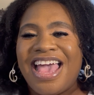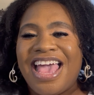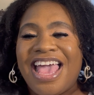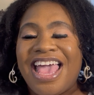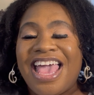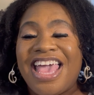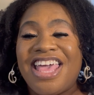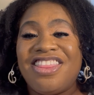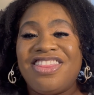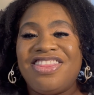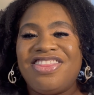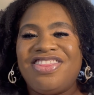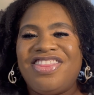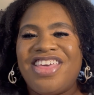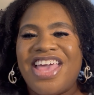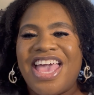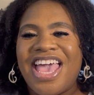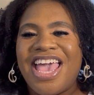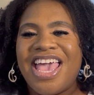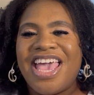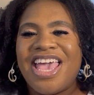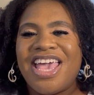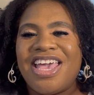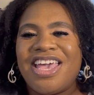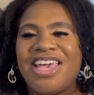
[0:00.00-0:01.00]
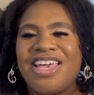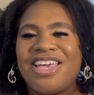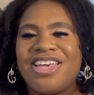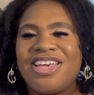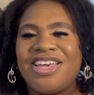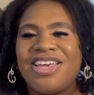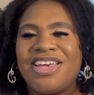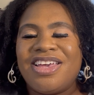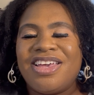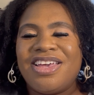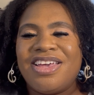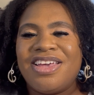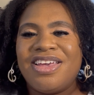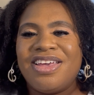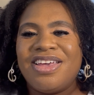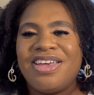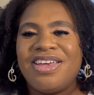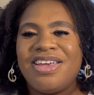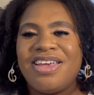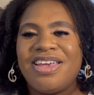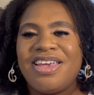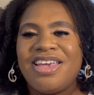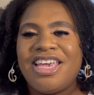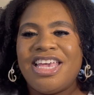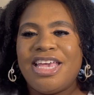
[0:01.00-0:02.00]
And that
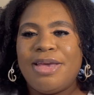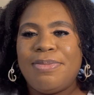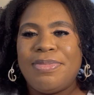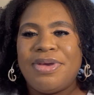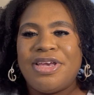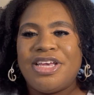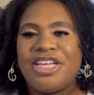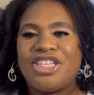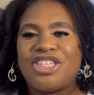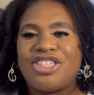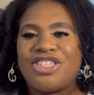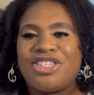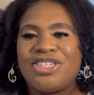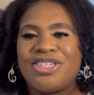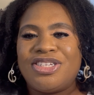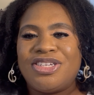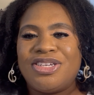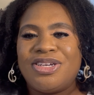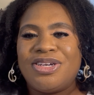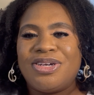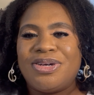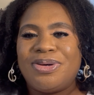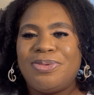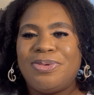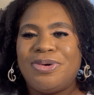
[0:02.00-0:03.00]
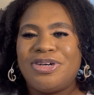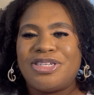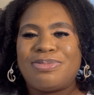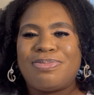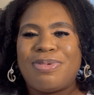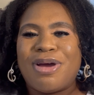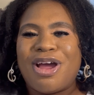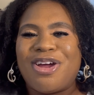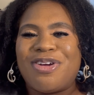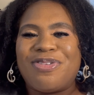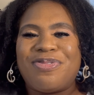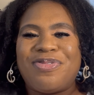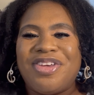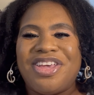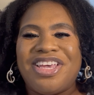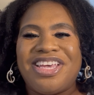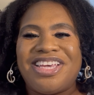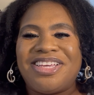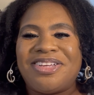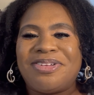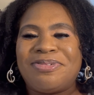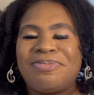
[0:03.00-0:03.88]
image was perfect.